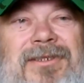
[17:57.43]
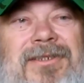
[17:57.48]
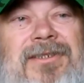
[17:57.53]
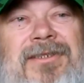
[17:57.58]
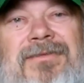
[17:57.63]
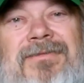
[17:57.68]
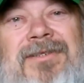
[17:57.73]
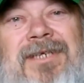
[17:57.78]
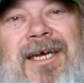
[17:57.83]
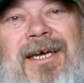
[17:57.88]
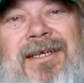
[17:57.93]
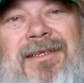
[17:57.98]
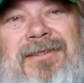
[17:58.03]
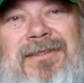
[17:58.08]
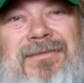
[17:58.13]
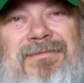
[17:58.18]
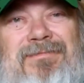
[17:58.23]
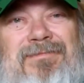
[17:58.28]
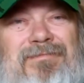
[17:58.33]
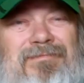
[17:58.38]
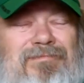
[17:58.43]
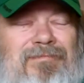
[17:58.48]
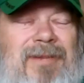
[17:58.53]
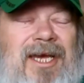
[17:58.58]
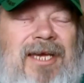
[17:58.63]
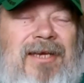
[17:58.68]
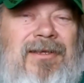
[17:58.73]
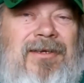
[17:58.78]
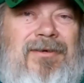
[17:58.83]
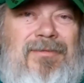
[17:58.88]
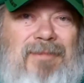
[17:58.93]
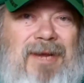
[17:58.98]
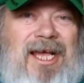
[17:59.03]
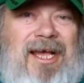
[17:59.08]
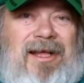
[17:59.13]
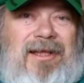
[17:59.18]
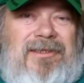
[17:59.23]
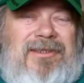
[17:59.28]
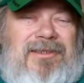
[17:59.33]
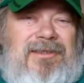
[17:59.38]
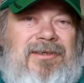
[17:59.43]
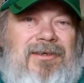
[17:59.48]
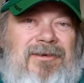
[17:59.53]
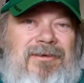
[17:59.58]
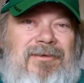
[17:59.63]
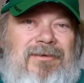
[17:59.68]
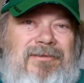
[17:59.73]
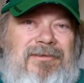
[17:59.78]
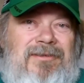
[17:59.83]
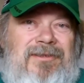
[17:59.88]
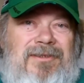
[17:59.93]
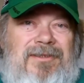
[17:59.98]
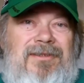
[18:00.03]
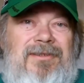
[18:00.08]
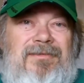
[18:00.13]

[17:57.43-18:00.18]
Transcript: so we had some baler belts, of course,